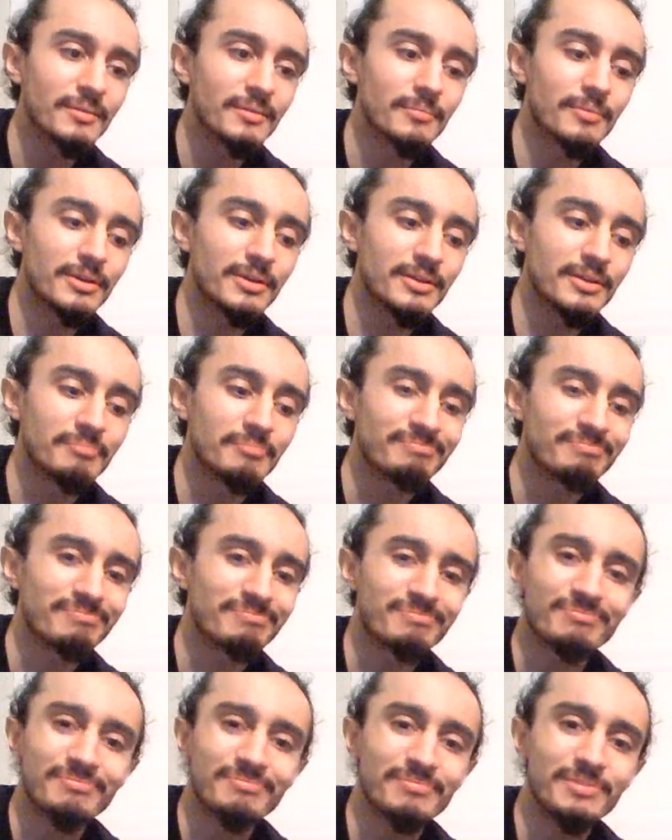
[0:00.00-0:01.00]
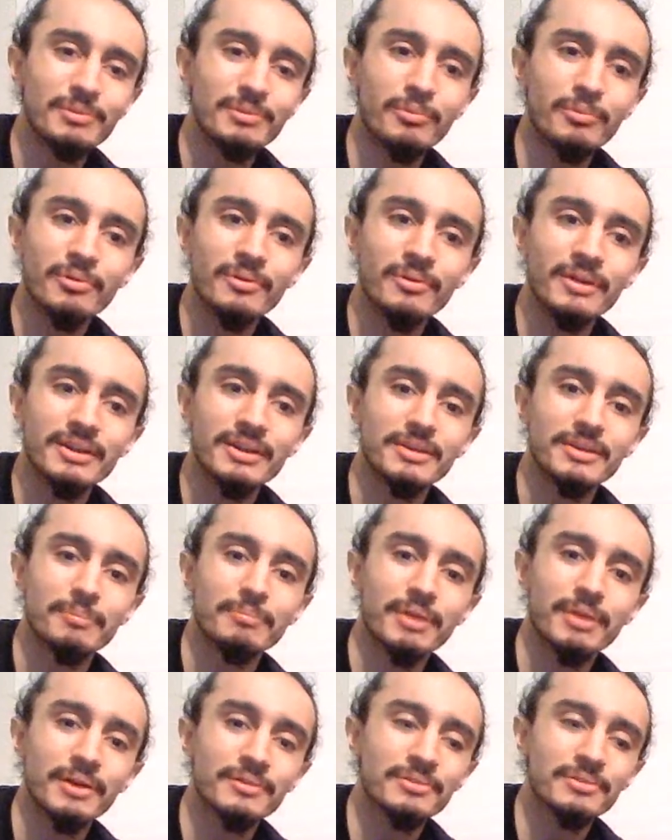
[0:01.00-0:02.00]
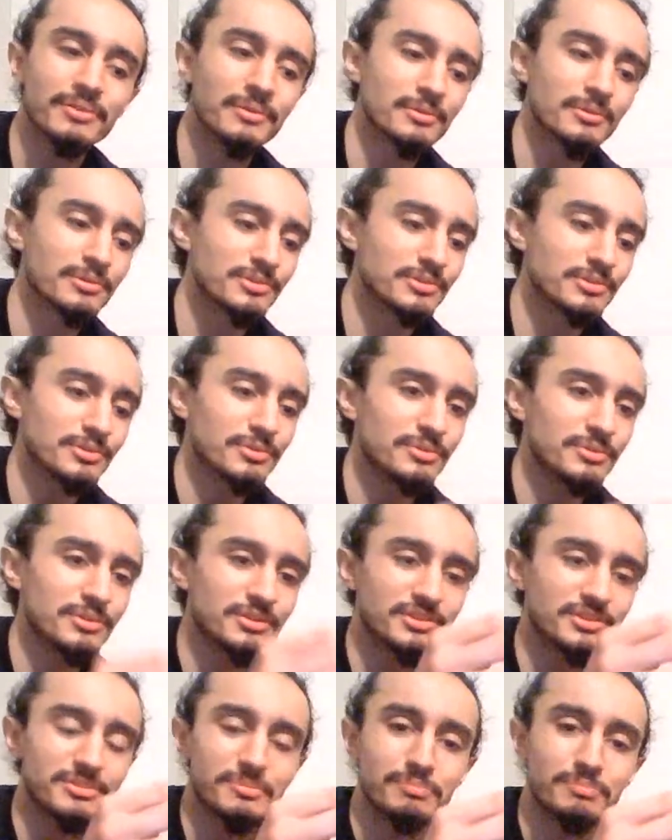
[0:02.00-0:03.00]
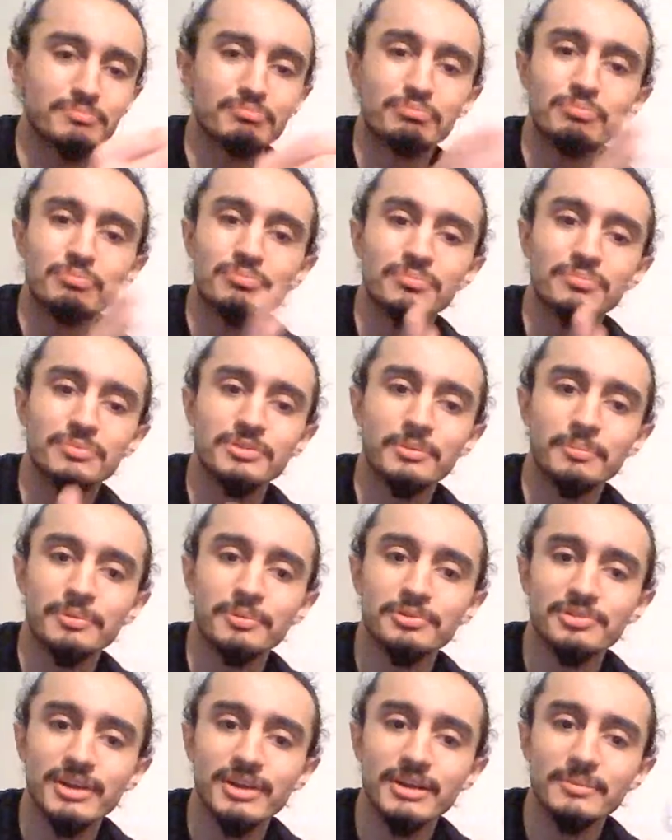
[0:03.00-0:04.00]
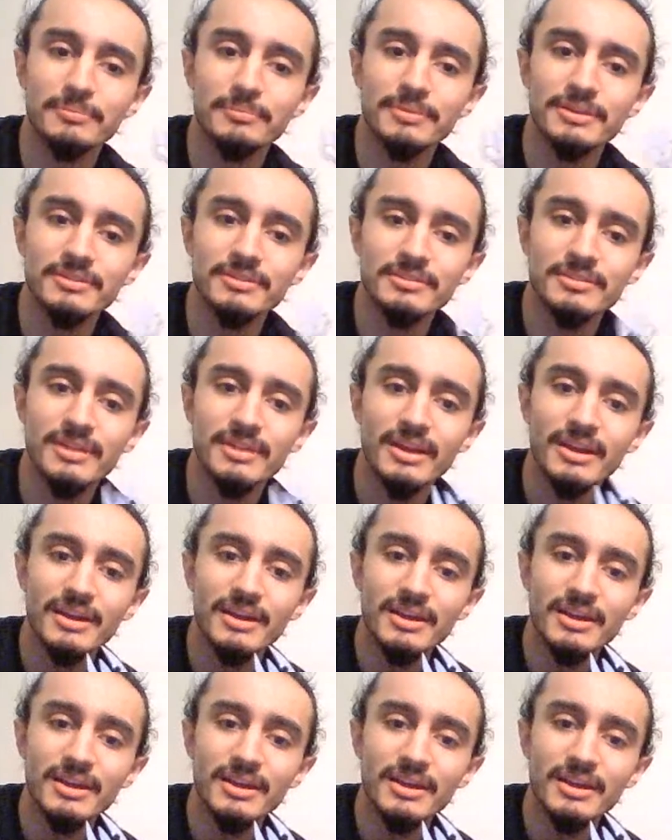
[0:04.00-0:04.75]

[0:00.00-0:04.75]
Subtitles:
But the more I compared those to this simple Trident piece,